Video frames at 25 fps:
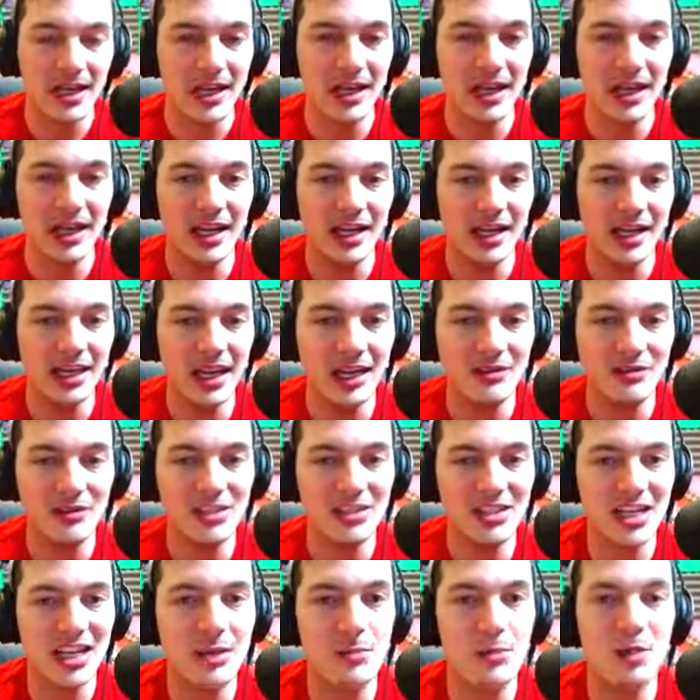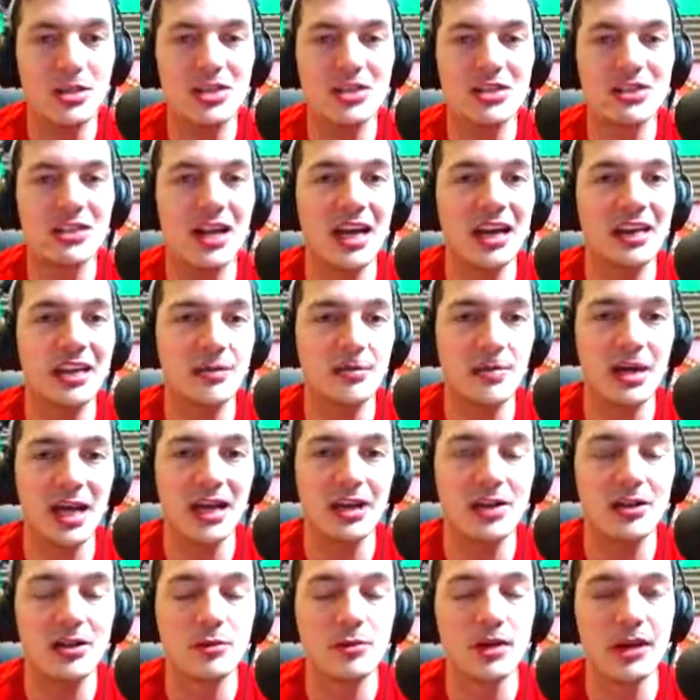And half the time we just end a
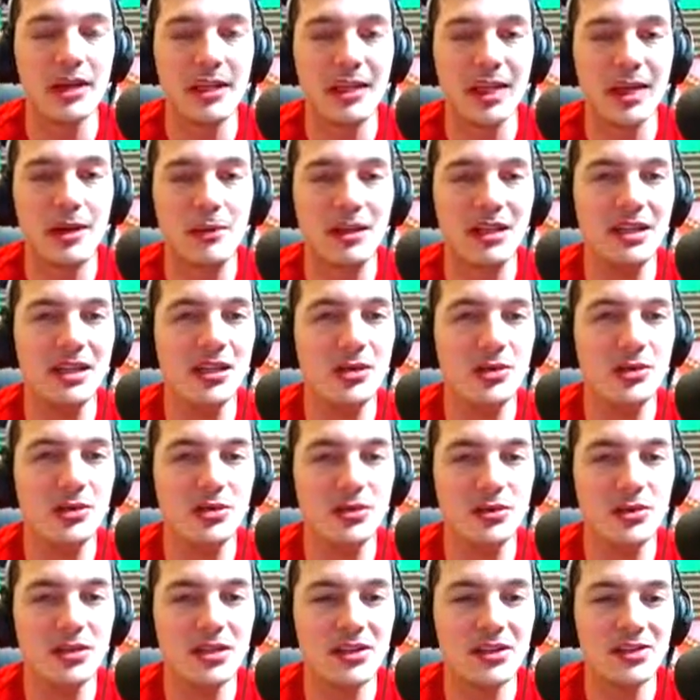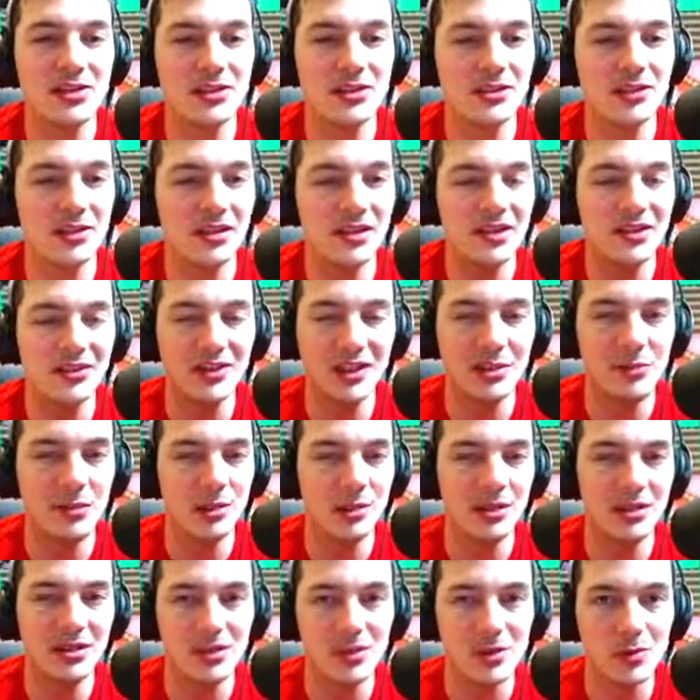battle and we're like, I want to go do this, this, and this. And what
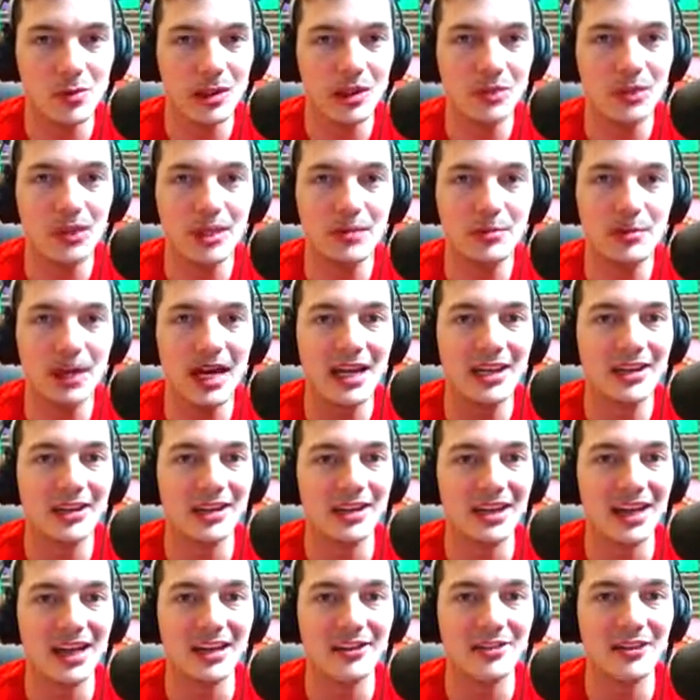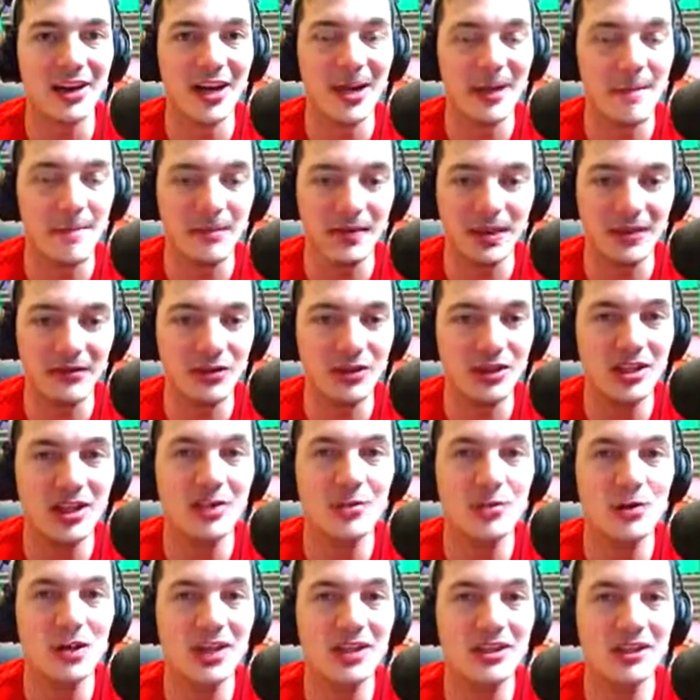do? We click battle again, right? If you
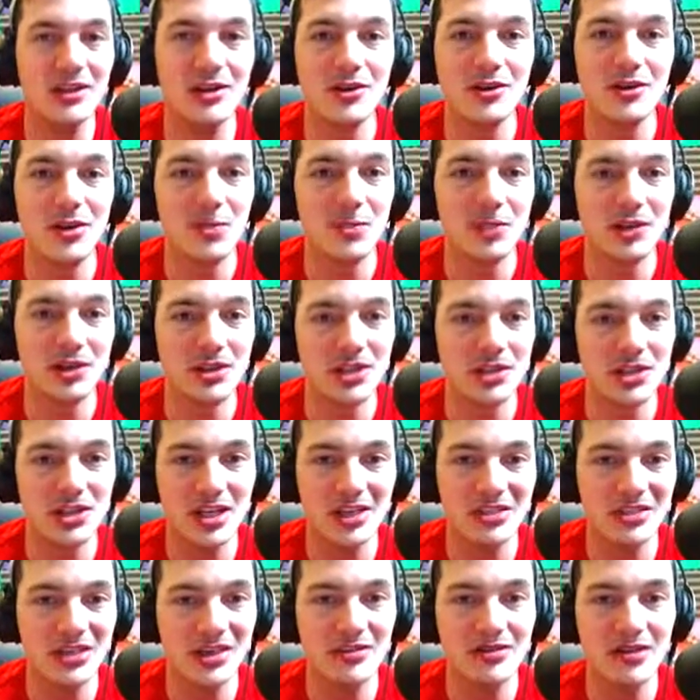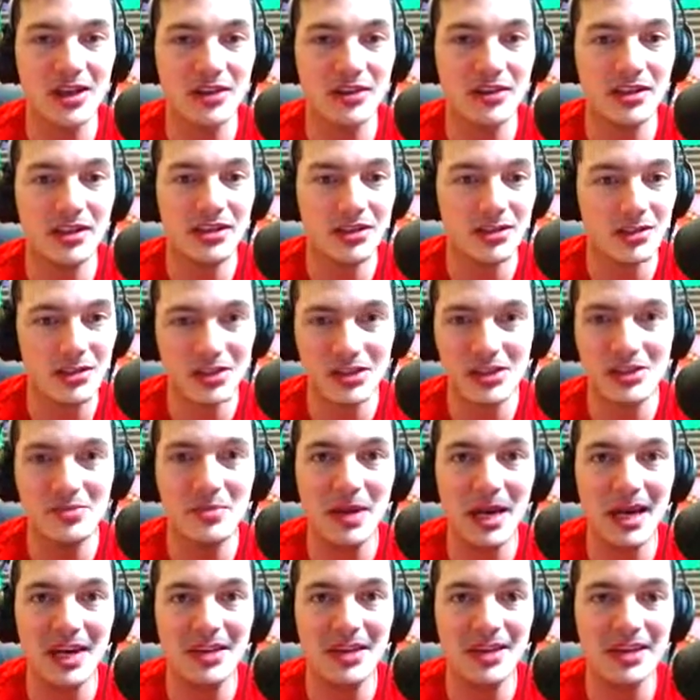didn't win, you don't open your chest, you have nothing to do, you just
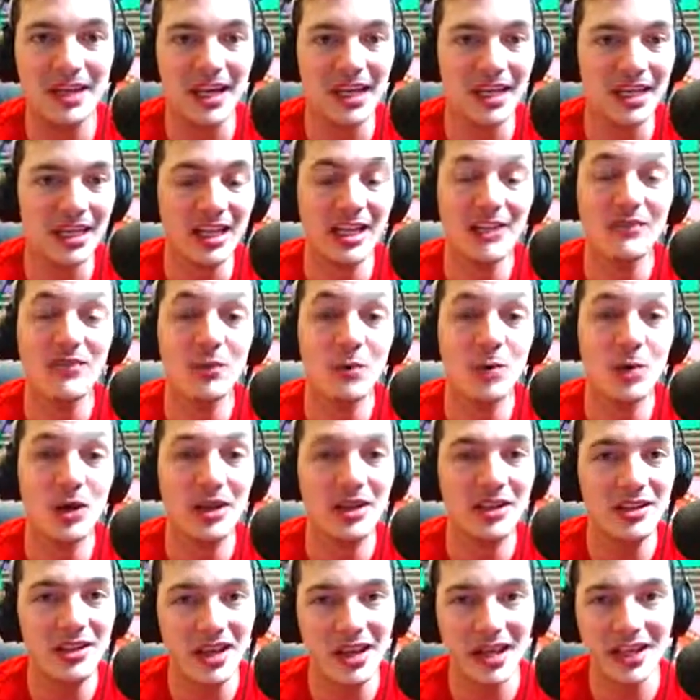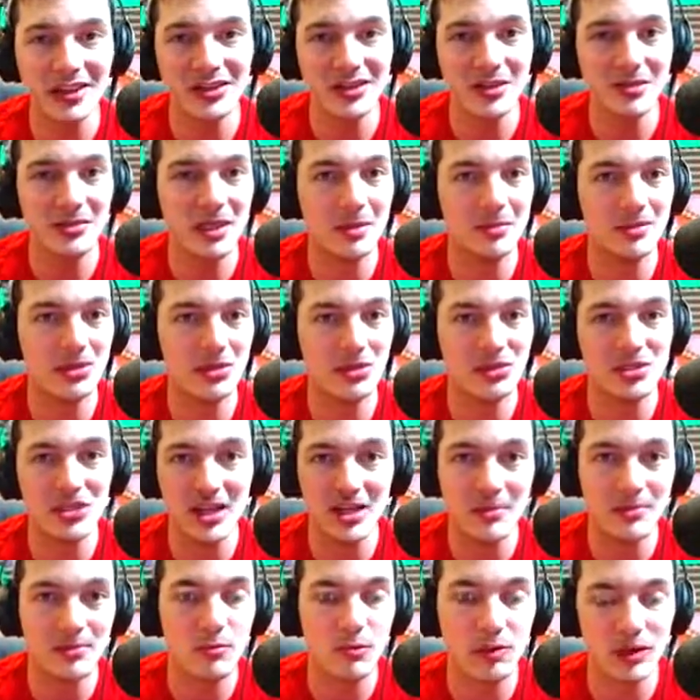battle again. If you won, I sometimes just
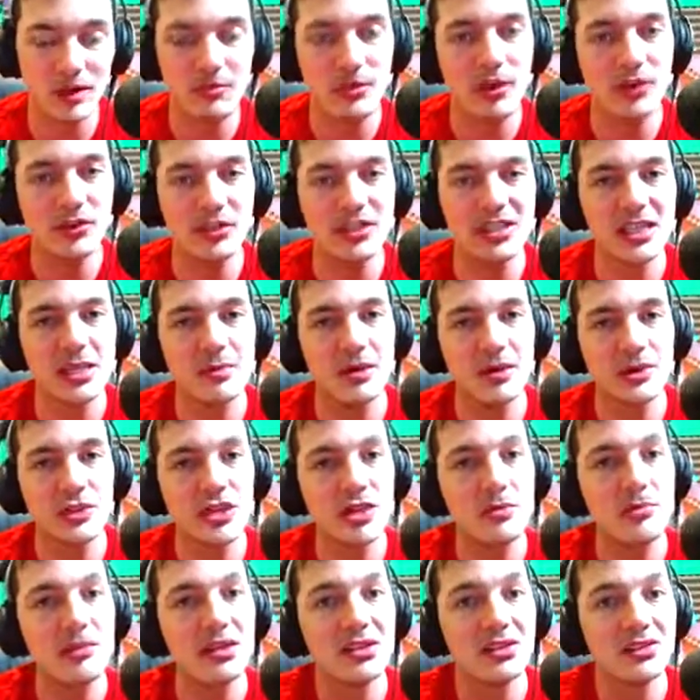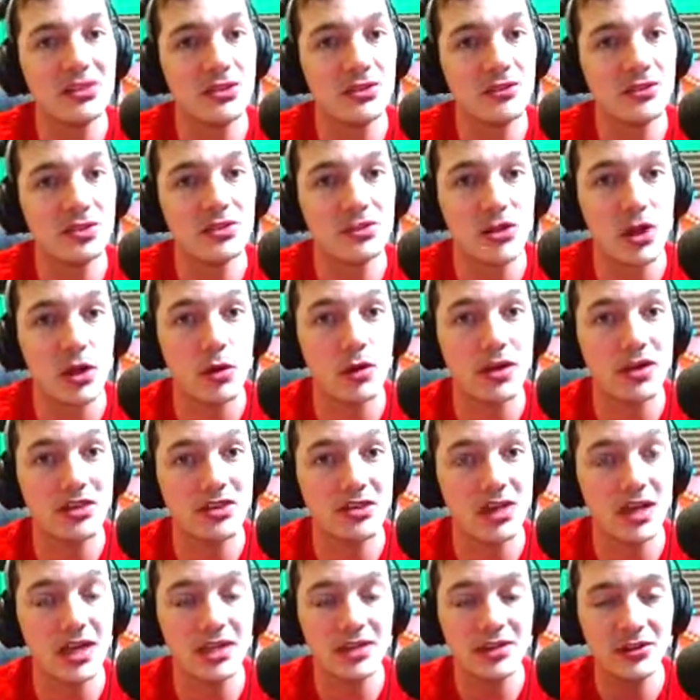gem, well, most of the time I'll gem my silvers, always
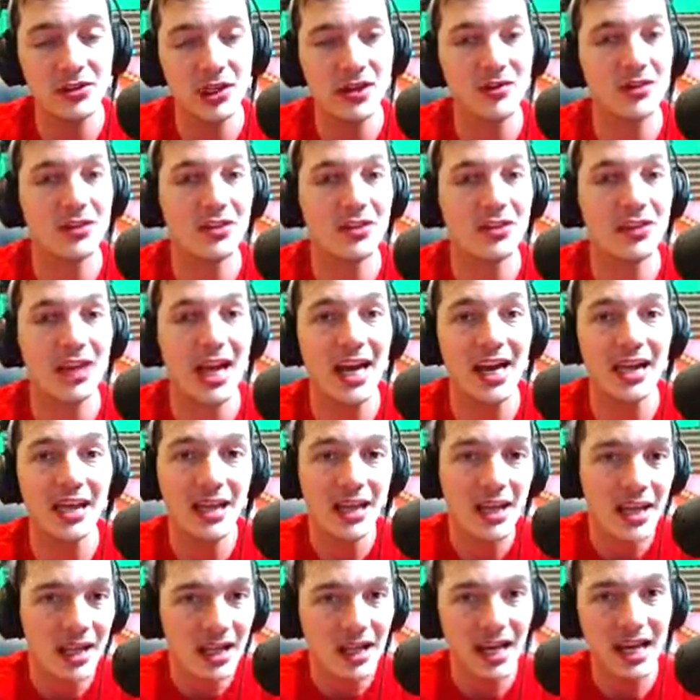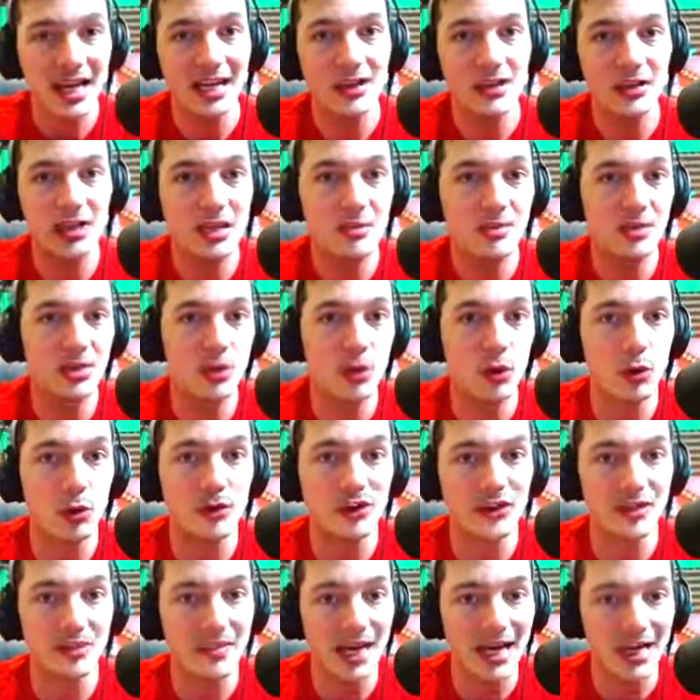done, so I have a slot, and I'll keep the
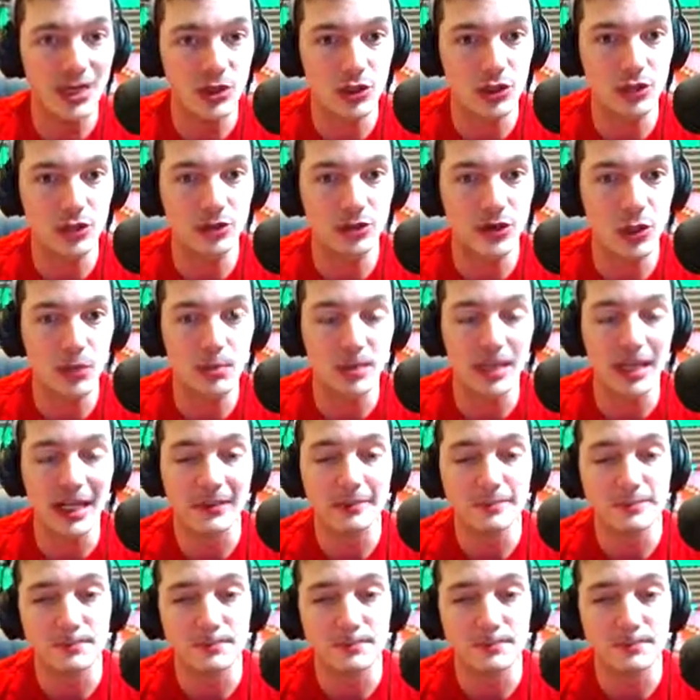golds and magicals opening.